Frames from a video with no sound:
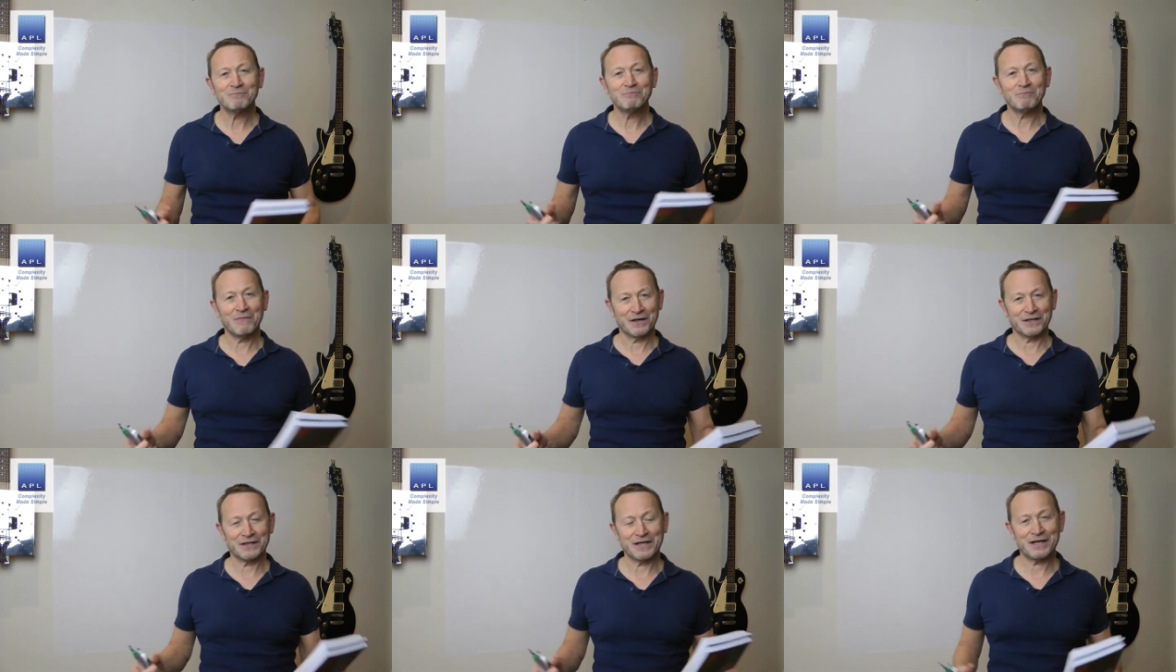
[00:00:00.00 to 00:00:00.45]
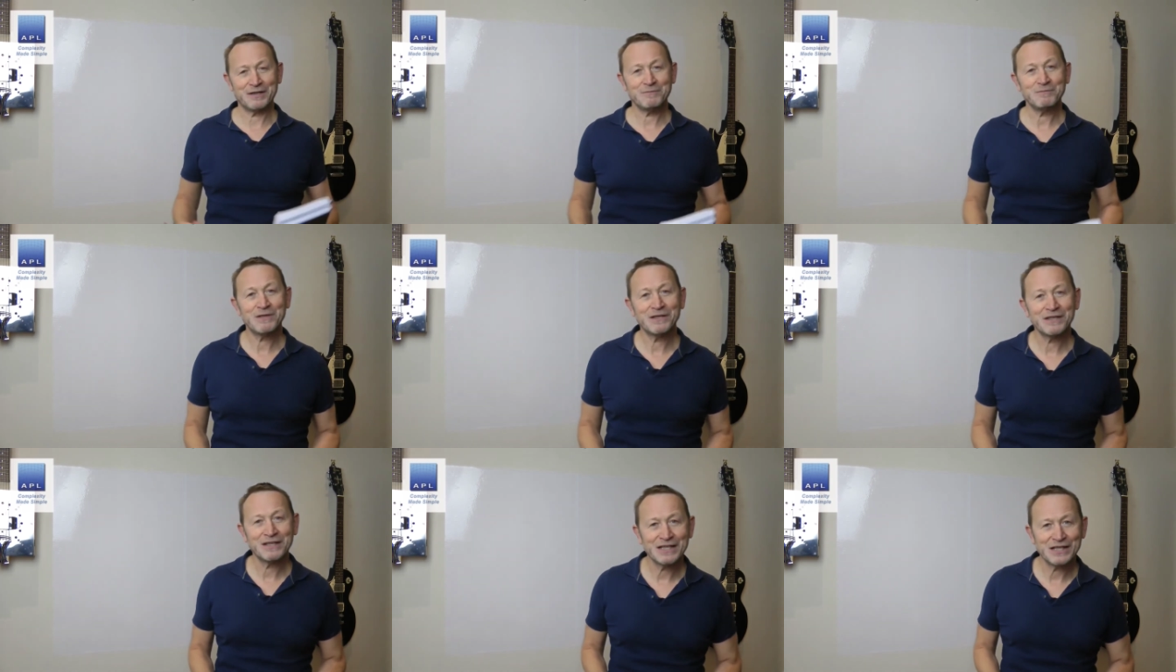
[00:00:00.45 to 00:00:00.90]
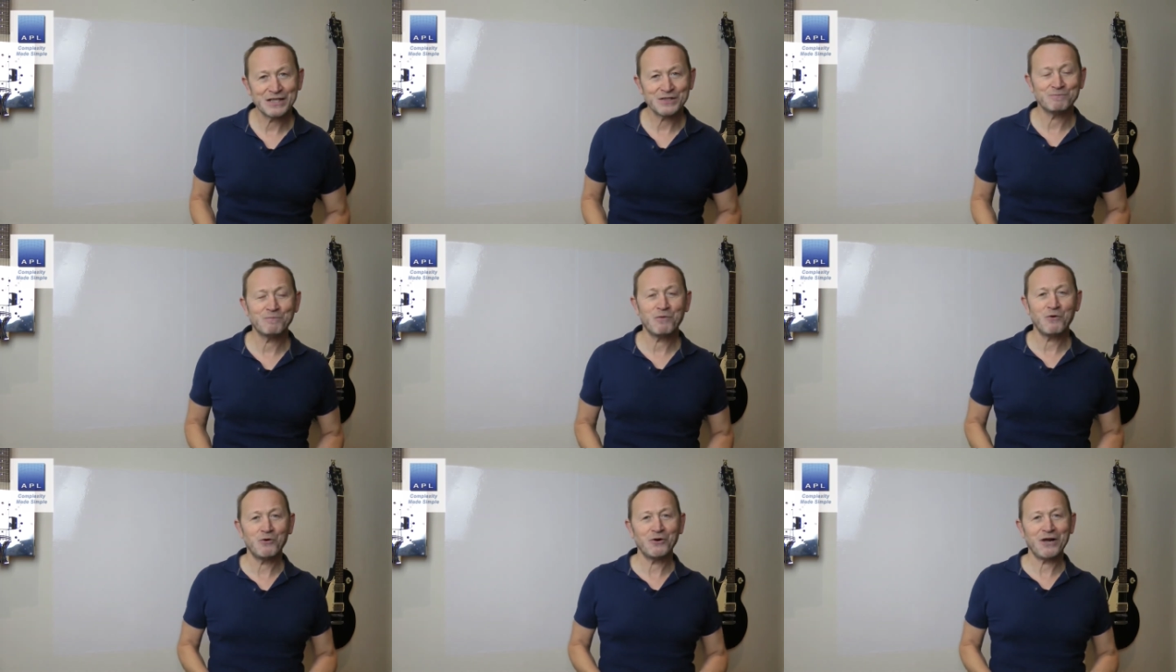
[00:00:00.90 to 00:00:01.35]
My name is
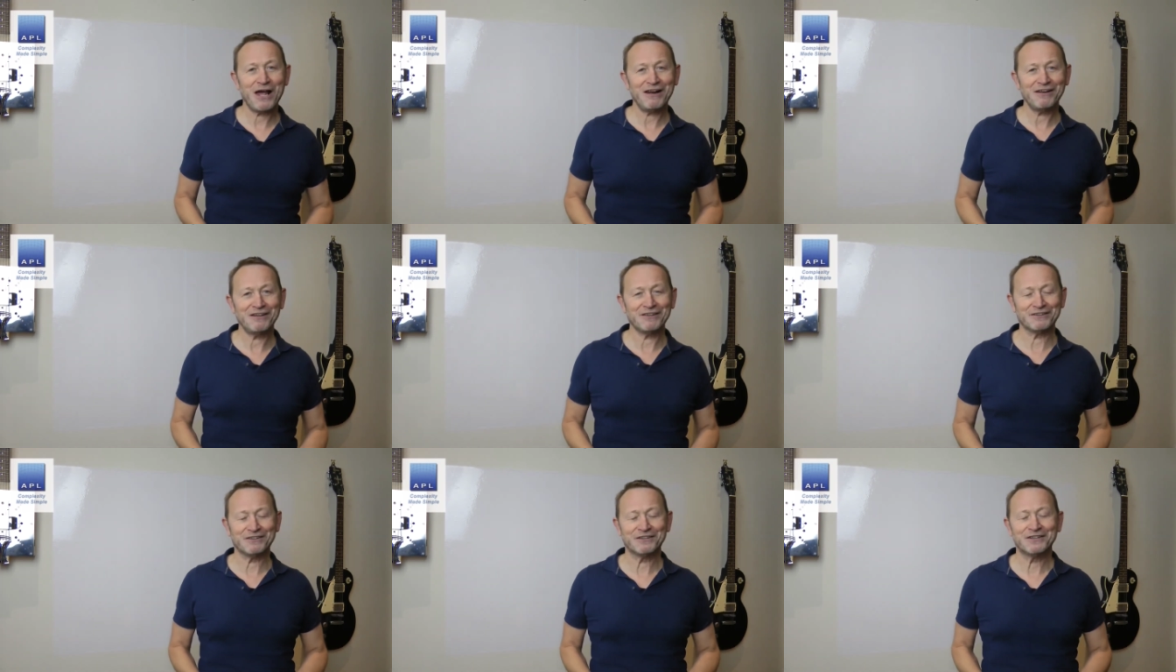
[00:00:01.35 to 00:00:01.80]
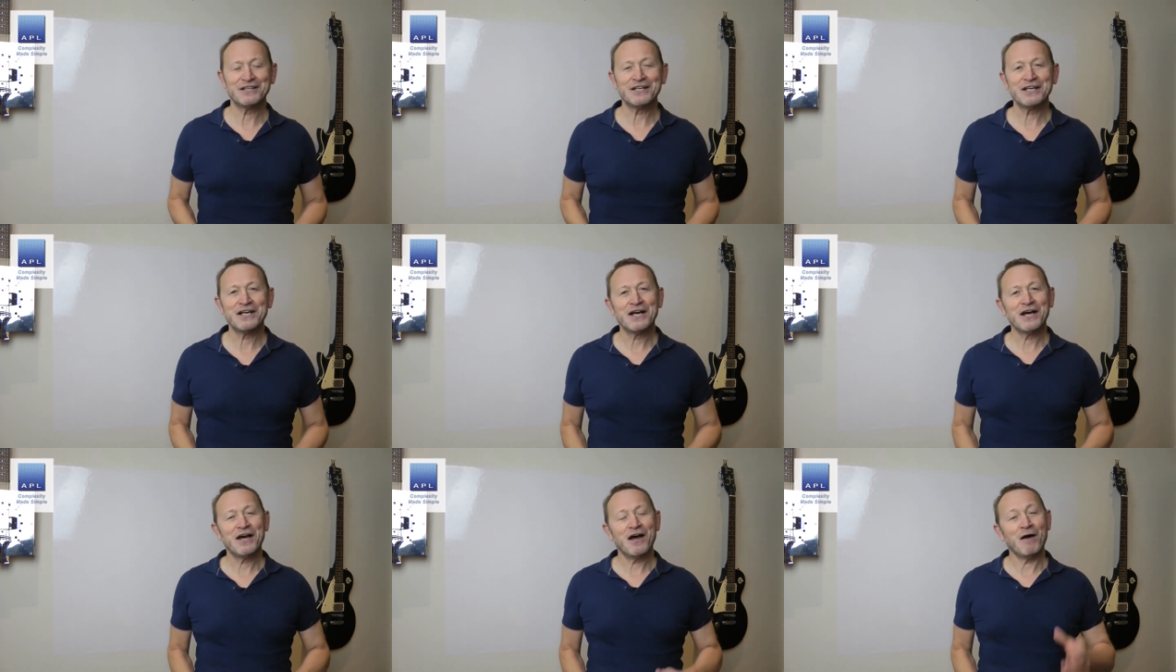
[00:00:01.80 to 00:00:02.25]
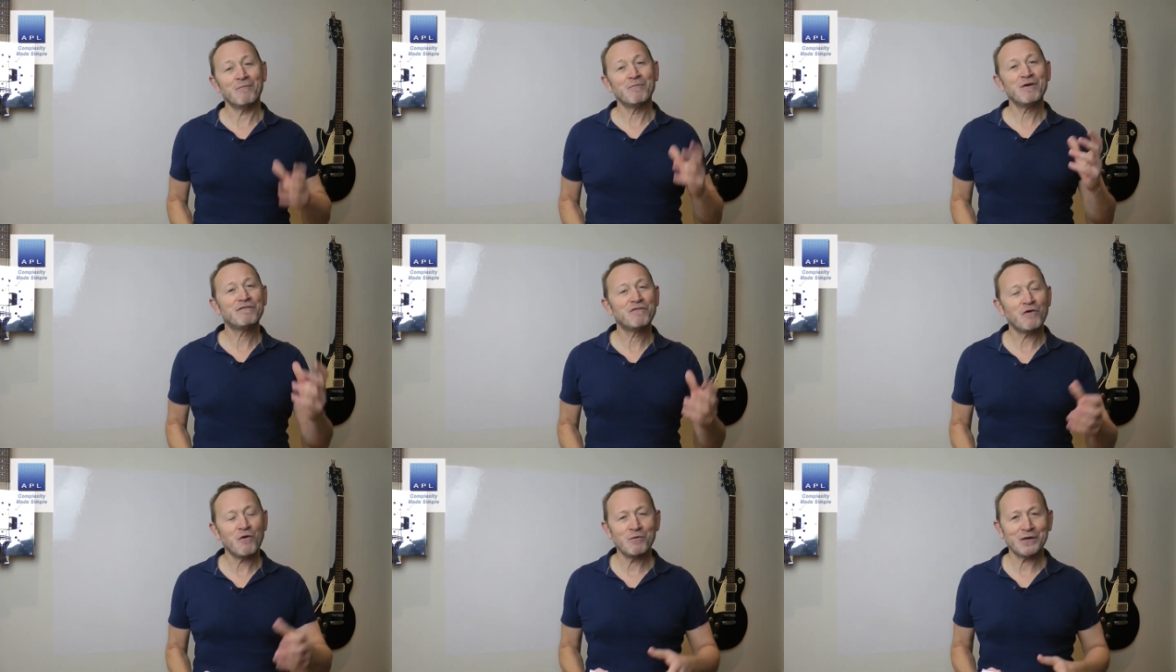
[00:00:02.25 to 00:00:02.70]
Paul Allen and
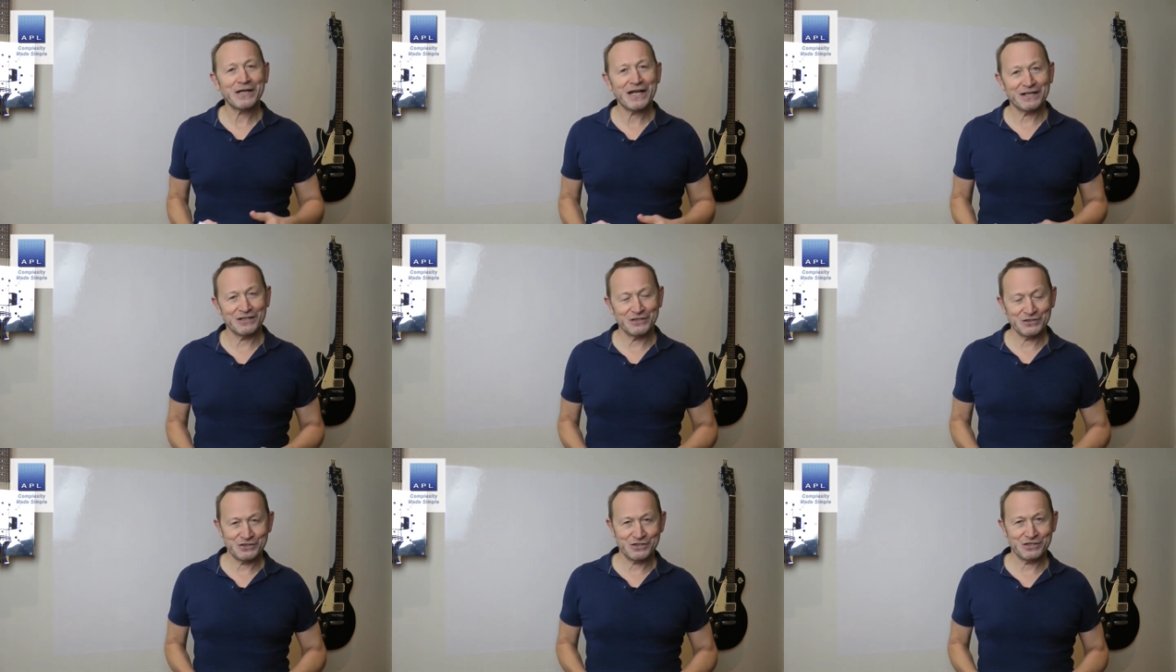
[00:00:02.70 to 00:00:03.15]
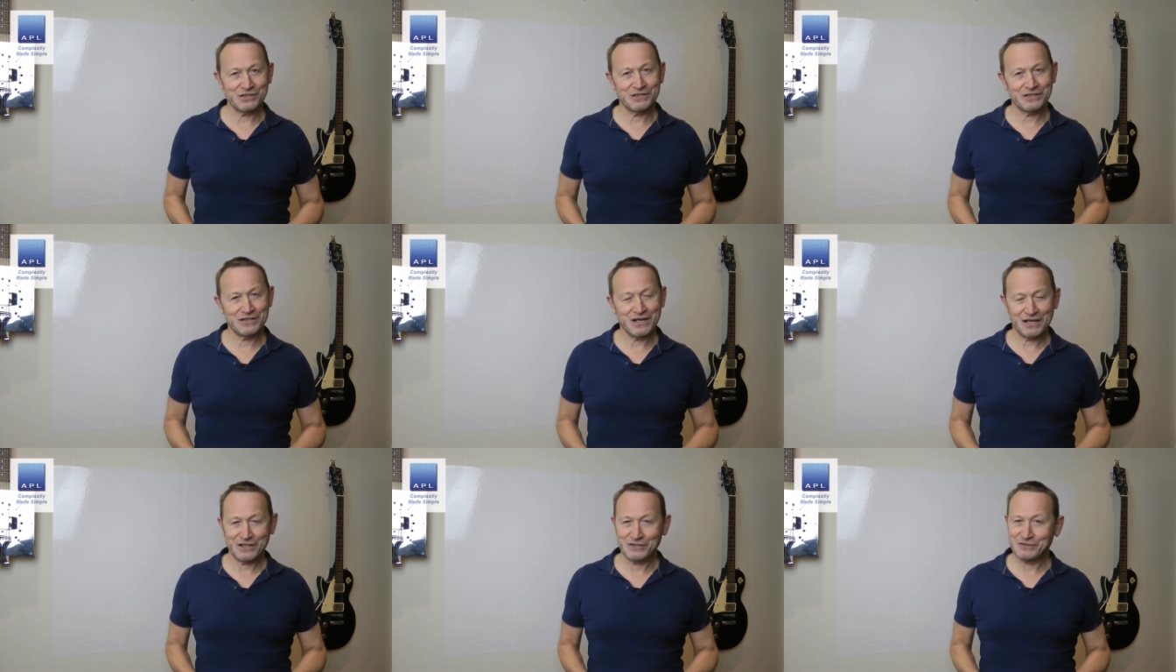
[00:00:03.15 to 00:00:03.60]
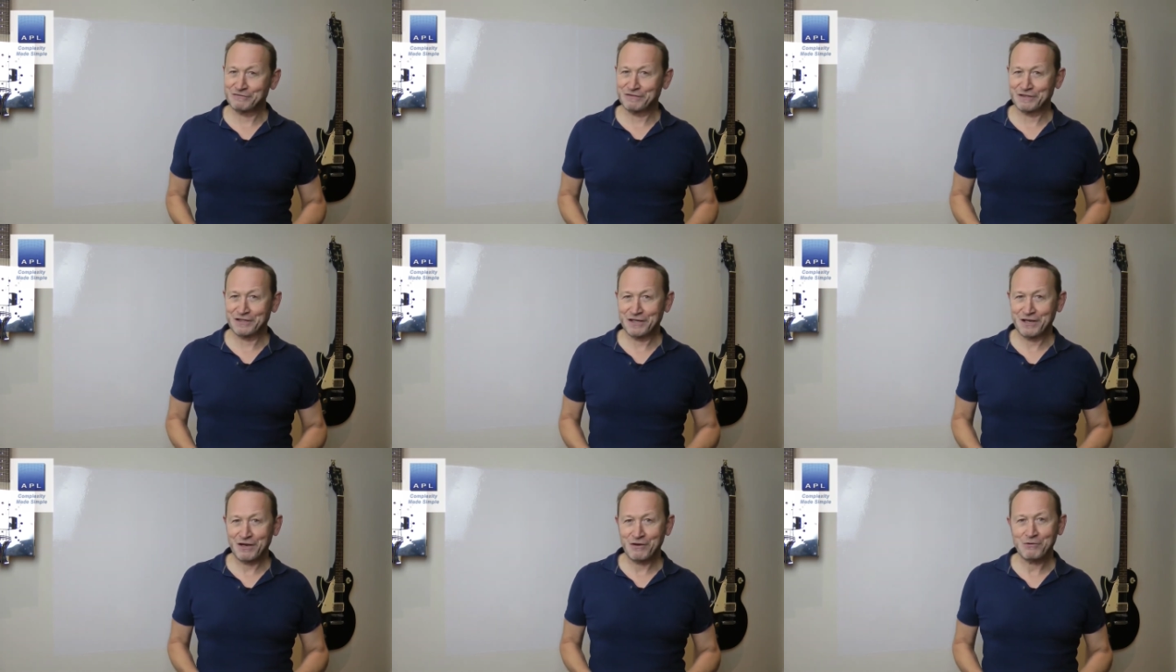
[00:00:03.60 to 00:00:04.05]
before we get into today's
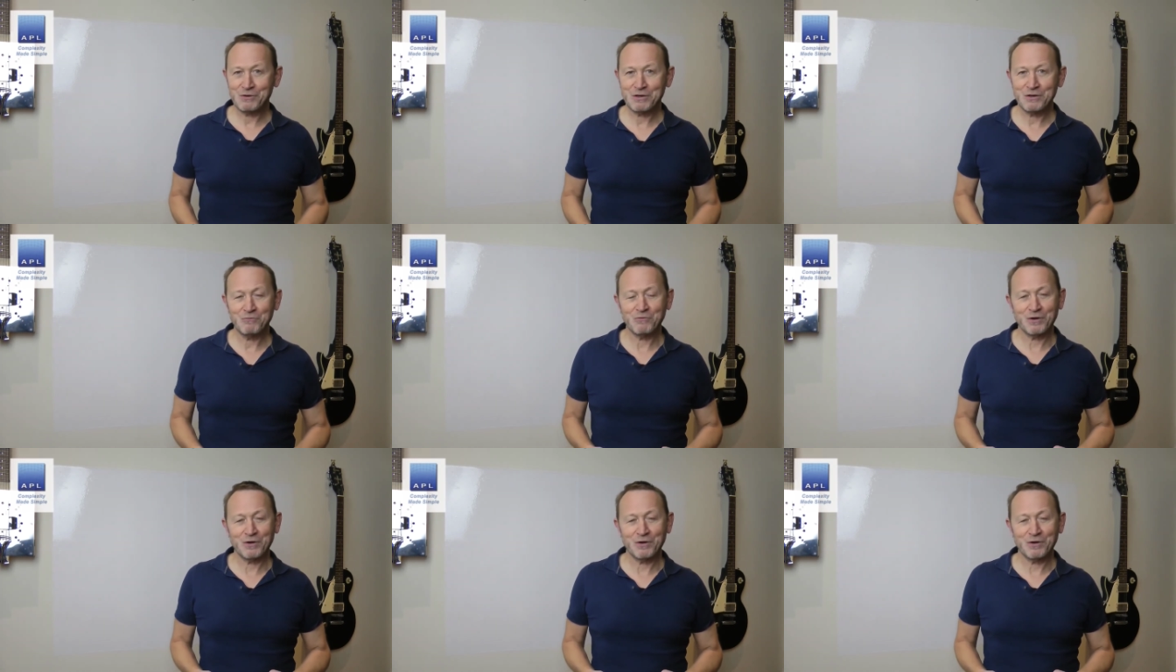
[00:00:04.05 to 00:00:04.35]
video,